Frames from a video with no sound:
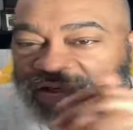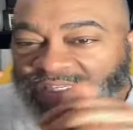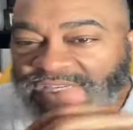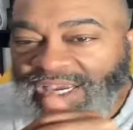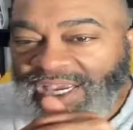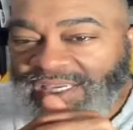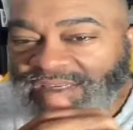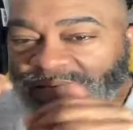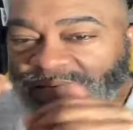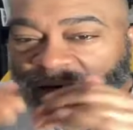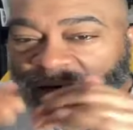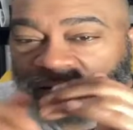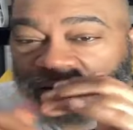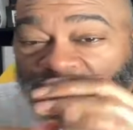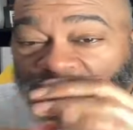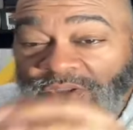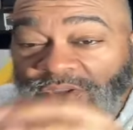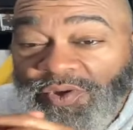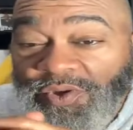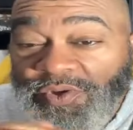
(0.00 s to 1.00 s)
Jasmine, I'm
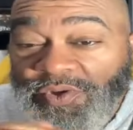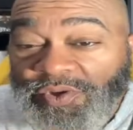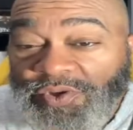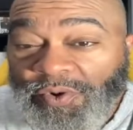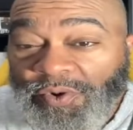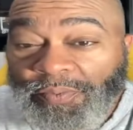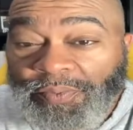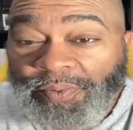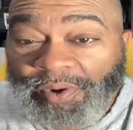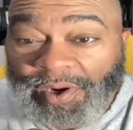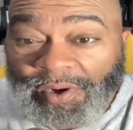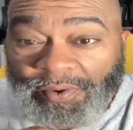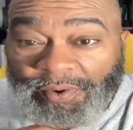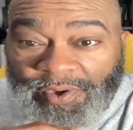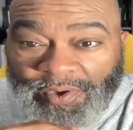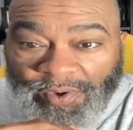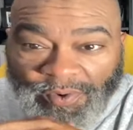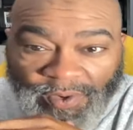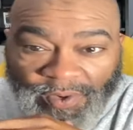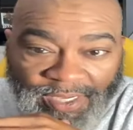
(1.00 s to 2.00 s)
going to use your prayer
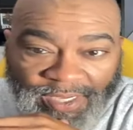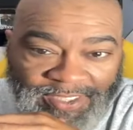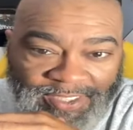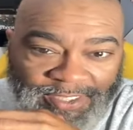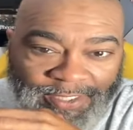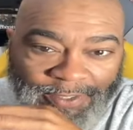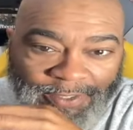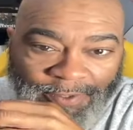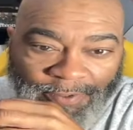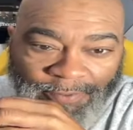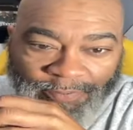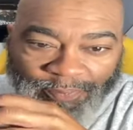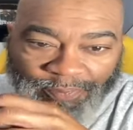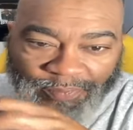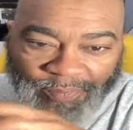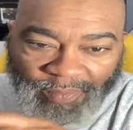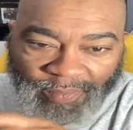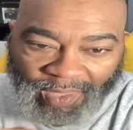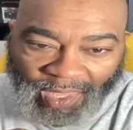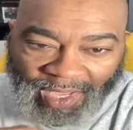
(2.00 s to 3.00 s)
request
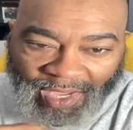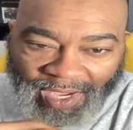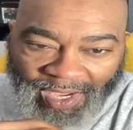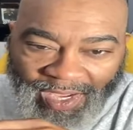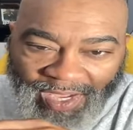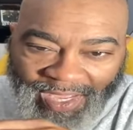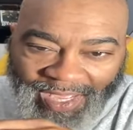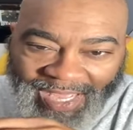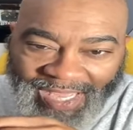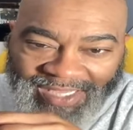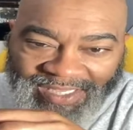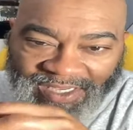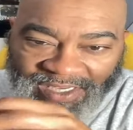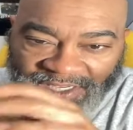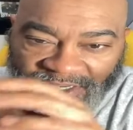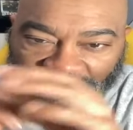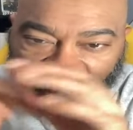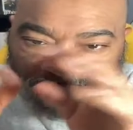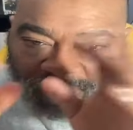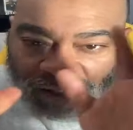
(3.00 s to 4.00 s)
uh, as a
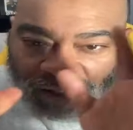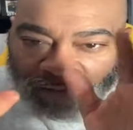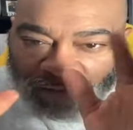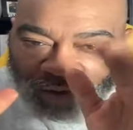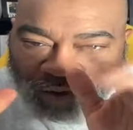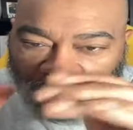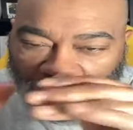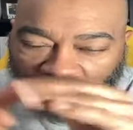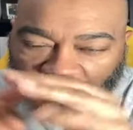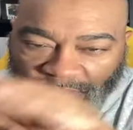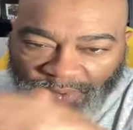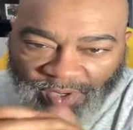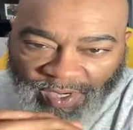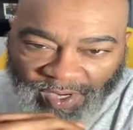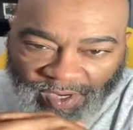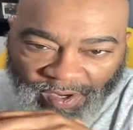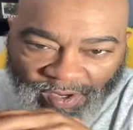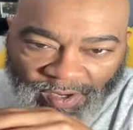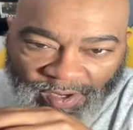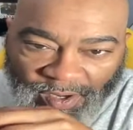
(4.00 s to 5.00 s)
springboard
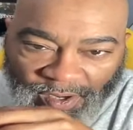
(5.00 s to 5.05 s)
prayer